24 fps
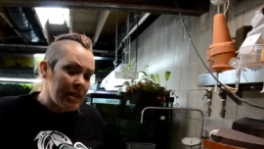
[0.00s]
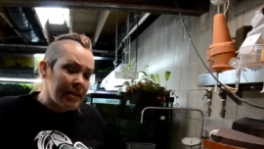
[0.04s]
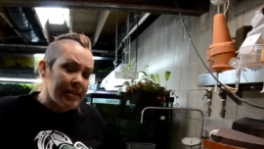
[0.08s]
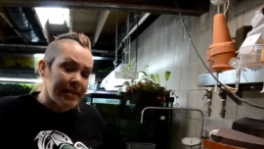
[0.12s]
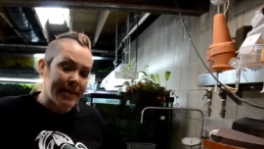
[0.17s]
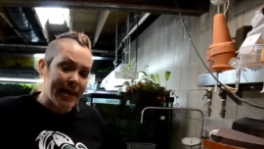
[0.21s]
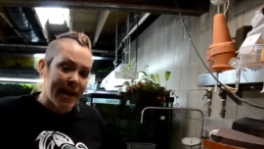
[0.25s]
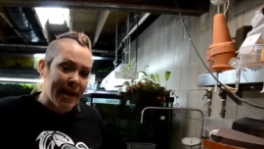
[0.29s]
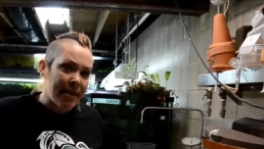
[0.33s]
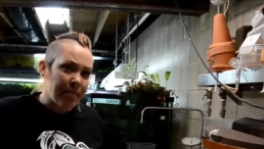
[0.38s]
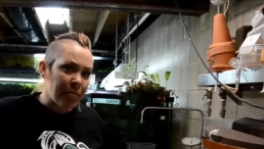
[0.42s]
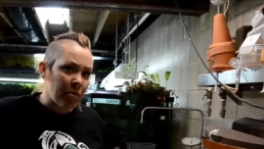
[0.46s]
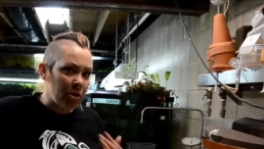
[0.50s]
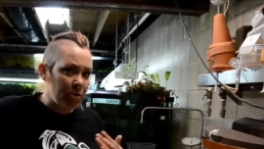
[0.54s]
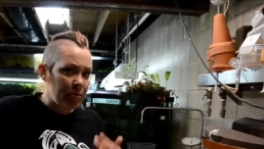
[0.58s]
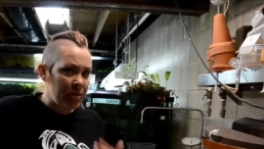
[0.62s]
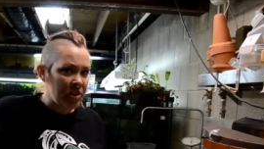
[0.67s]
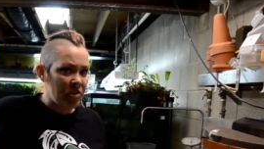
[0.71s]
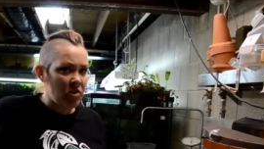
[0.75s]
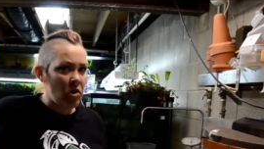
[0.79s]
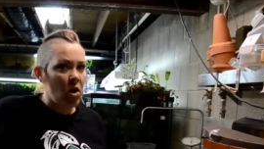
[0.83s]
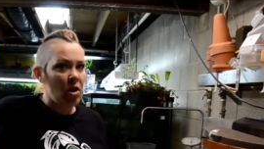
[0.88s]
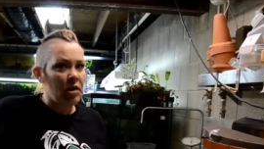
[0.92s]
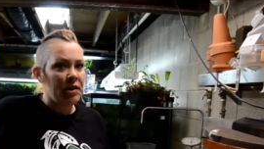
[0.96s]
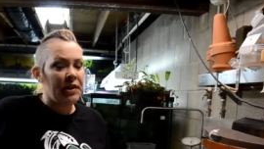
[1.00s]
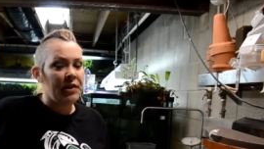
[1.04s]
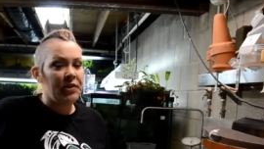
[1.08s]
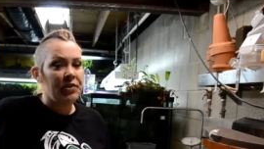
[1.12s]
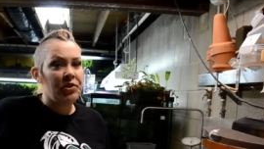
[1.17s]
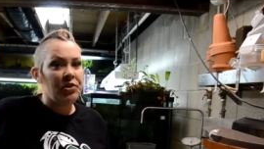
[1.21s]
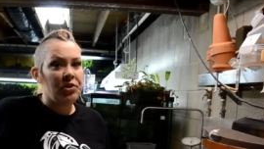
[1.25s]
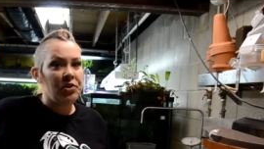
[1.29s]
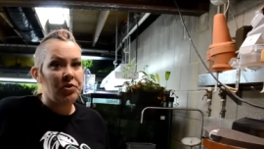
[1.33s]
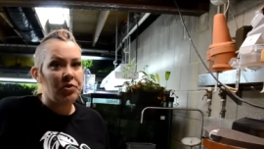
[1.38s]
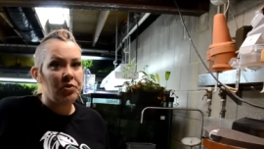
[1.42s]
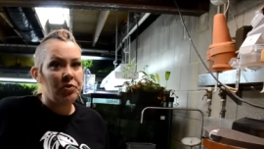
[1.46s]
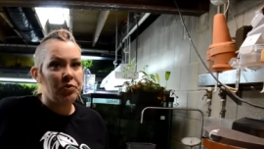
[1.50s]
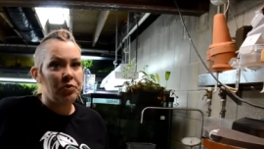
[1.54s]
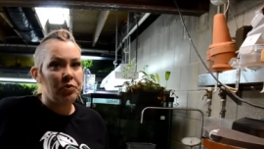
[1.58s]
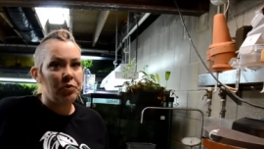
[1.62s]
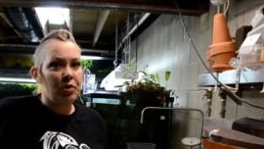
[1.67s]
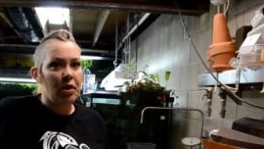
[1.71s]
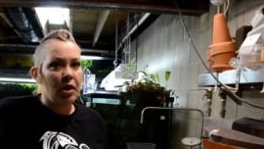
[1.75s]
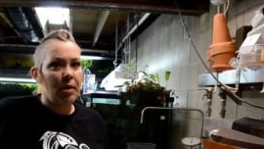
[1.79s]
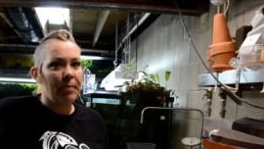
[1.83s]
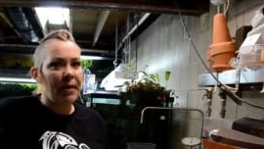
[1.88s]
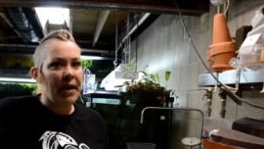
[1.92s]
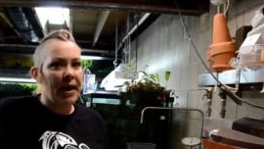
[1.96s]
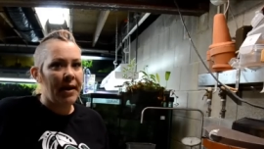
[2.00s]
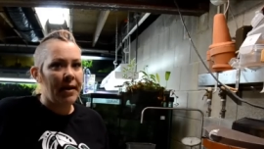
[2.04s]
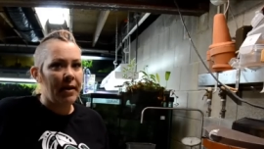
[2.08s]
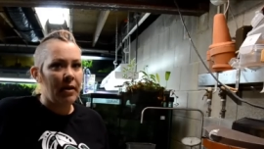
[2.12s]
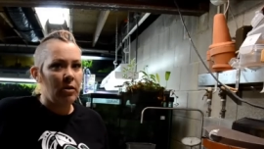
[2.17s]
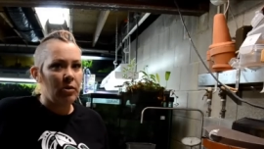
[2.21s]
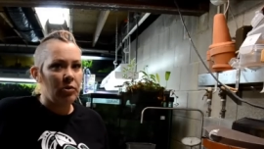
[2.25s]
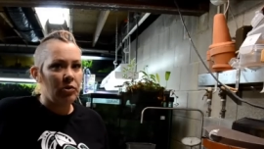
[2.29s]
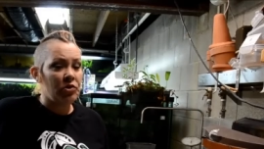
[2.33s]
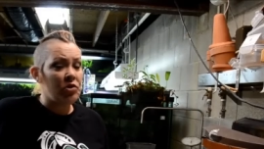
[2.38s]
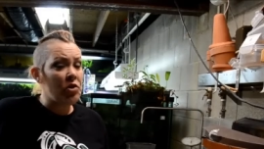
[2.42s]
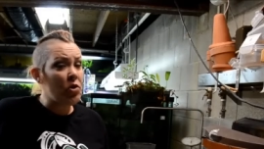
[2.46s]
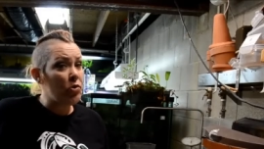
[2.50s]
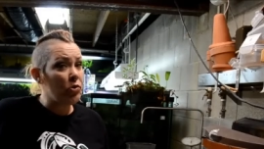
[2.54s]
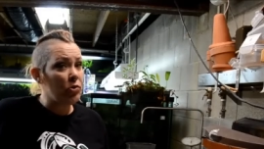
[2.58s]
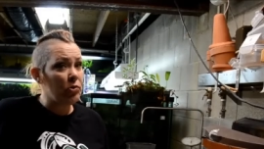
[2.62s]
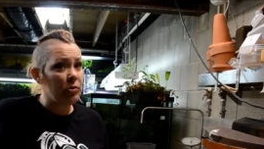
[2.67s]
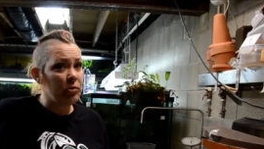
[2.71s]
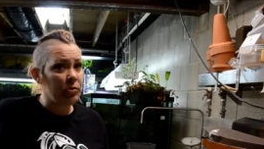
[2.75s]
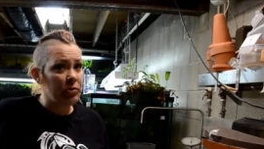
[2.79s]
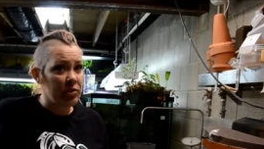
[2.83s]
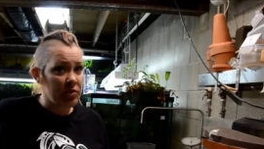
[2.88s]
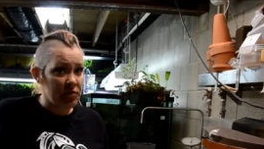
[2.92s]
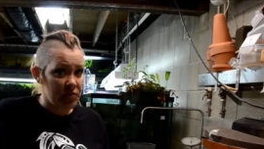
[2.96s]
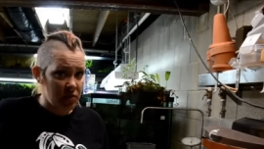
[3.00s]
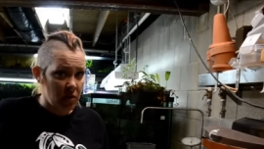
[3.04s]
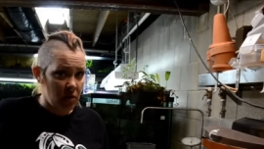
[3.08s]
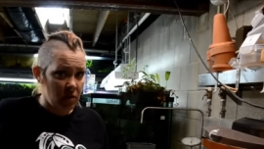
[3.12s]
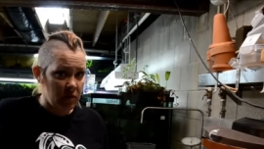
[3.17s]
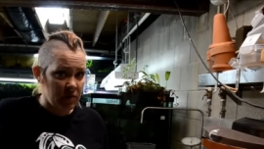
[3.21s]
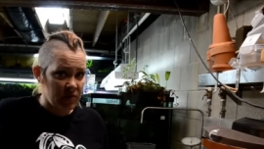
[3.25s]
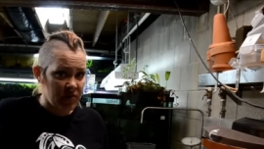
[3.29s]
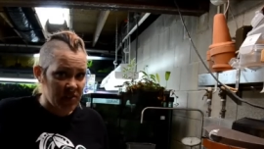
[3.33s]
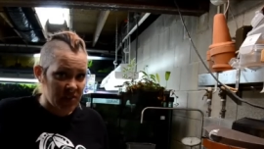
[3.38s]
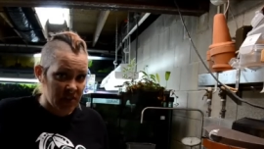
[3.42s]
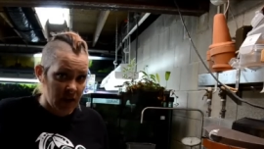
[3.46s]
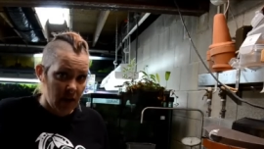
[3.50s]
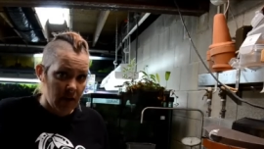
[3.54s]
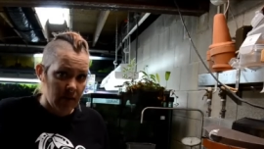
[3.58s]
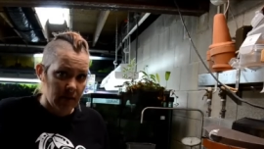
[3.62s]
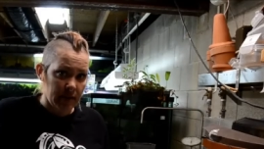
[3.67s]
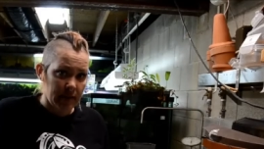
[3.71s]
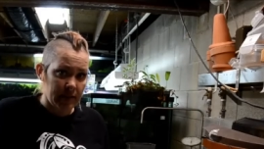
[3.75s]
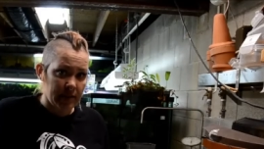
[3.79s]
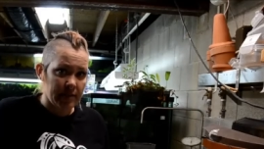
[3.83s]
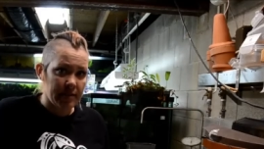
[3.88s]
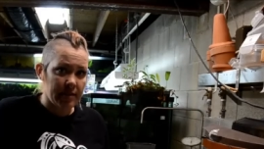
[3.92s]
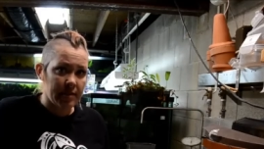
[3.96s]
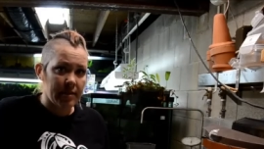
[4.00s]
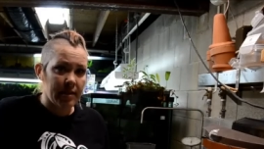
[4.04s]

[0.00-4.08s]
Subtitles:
Today I'm going to be talking to you about total dissolved solids.